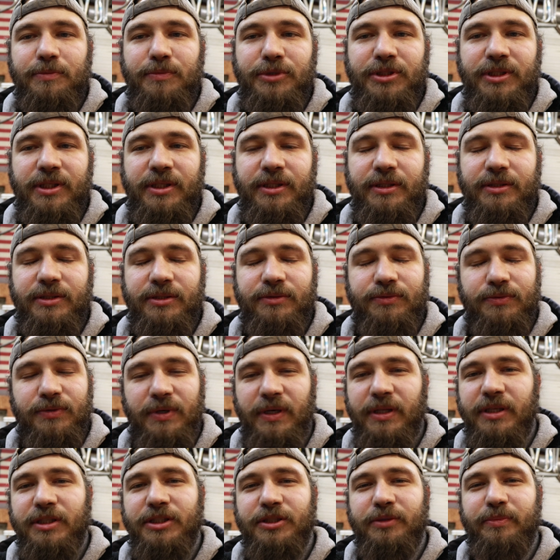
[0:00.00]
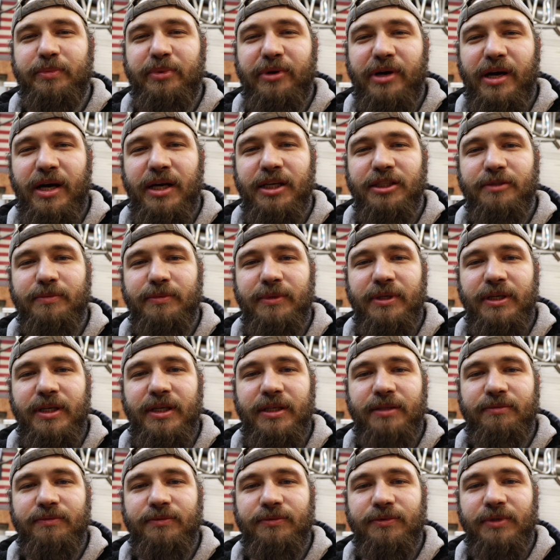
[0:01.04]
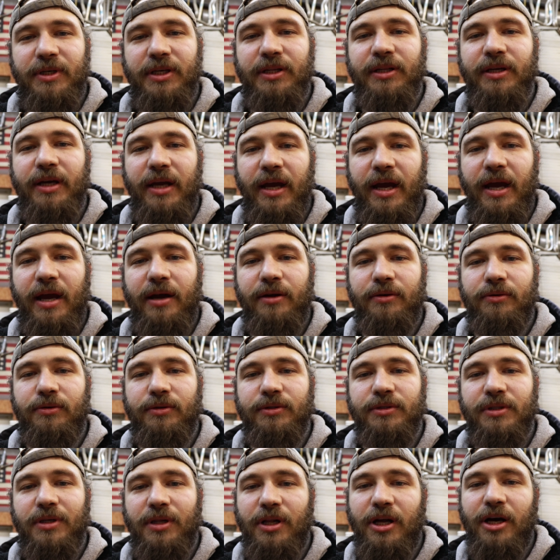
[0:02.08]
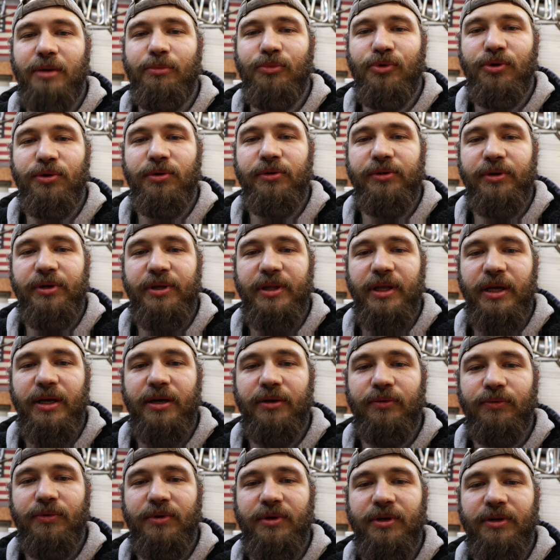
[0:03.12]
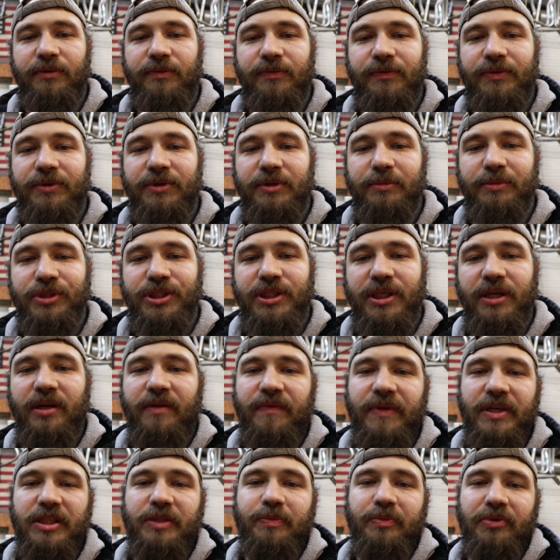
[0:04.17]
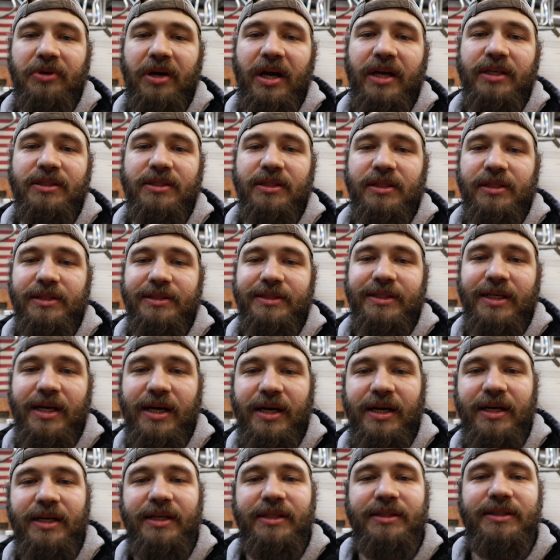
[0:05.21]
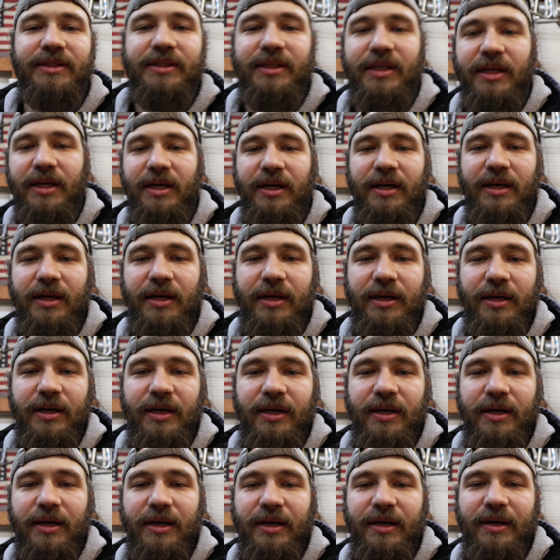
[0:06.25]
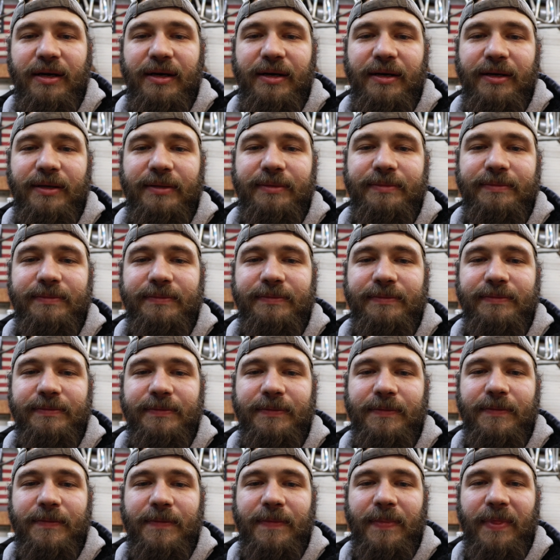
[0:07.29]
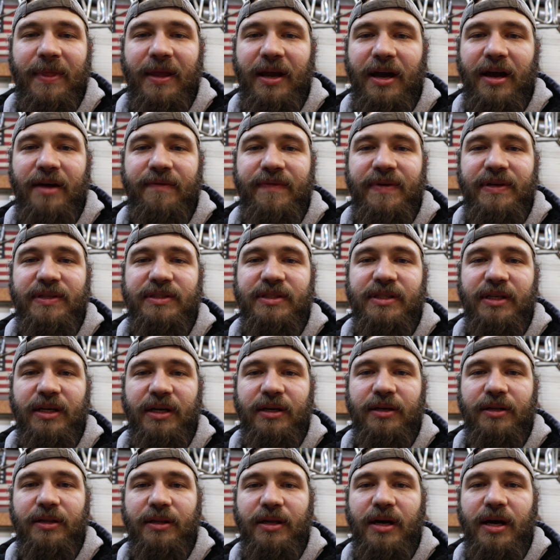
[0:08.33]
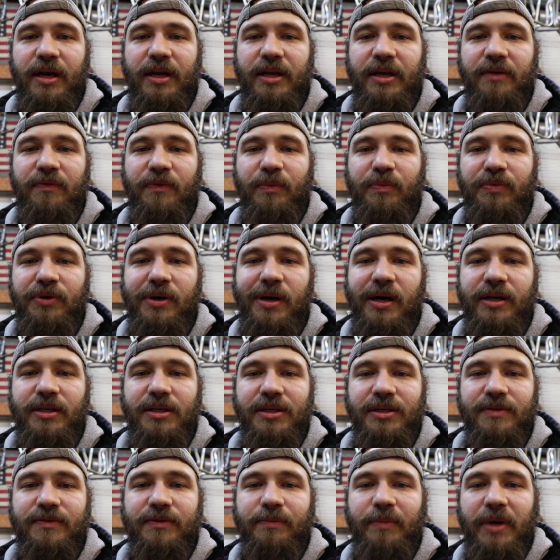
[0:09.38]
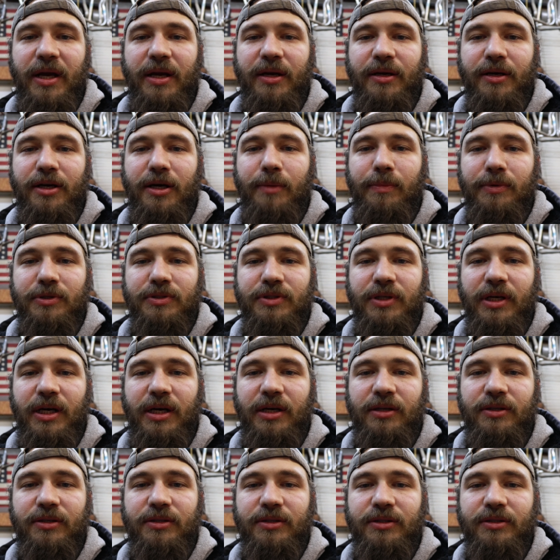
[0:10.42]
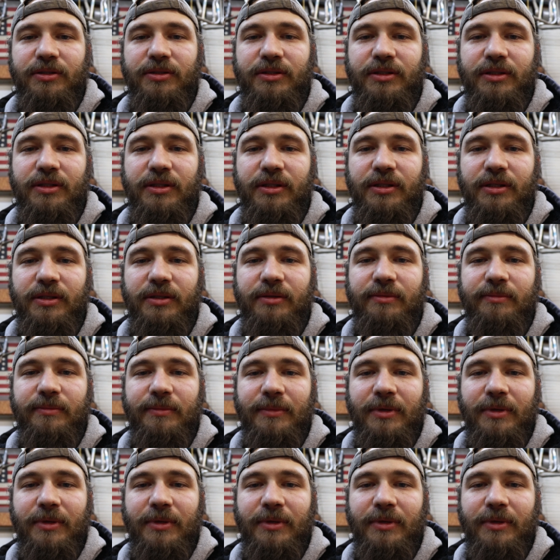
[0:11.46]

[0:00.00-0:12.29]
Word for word: machine just really surprised me. It really handles a lot more than you think it would for a machine of this price and its size. Uh, I've used it on a lot of different projects, from making a couple trailers to